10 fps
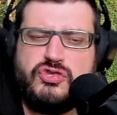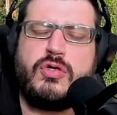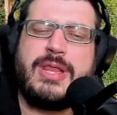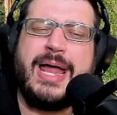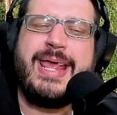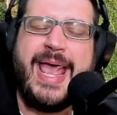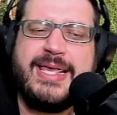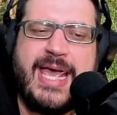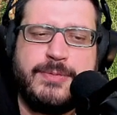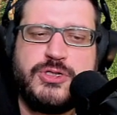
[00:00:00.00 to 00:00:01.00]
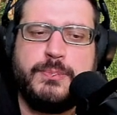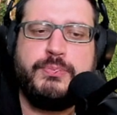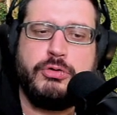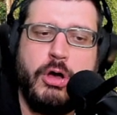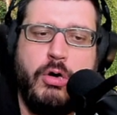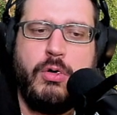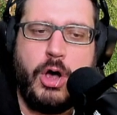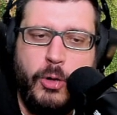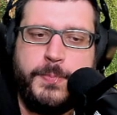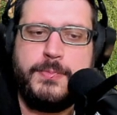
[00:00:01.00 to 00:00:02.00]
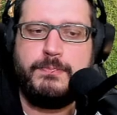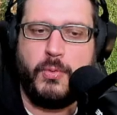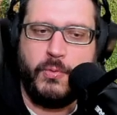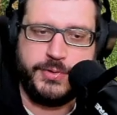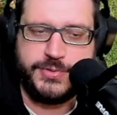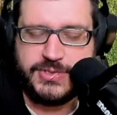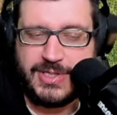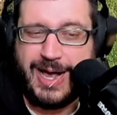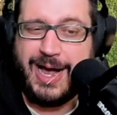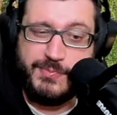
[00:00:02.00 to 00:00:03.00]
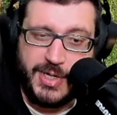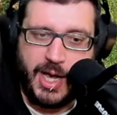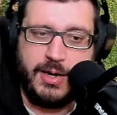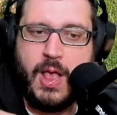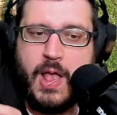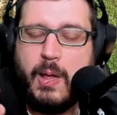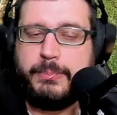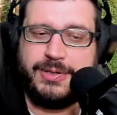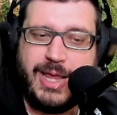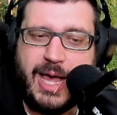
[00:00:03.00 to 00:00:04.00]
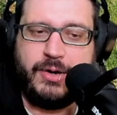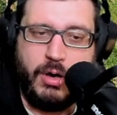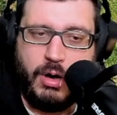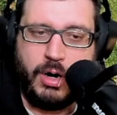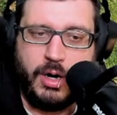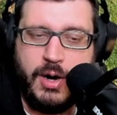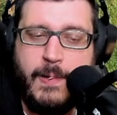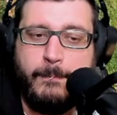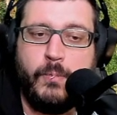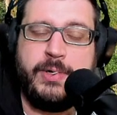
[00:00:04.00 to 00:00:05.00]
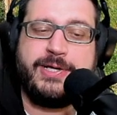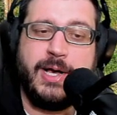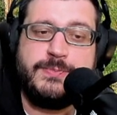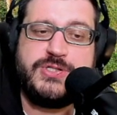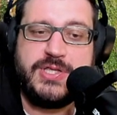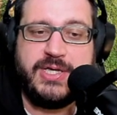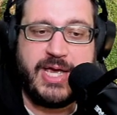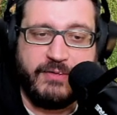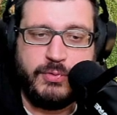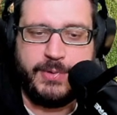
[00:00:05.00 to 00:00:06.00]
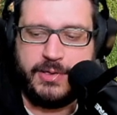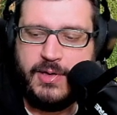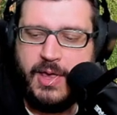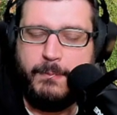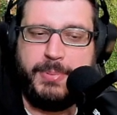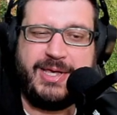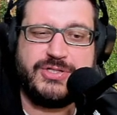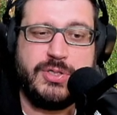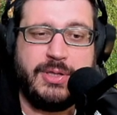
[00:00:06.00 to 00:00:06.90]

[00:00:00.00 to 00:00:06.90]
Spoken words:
so a lot of ANCAPs are pro open borders. I'm not, but a lot are when it comes to the government, because they're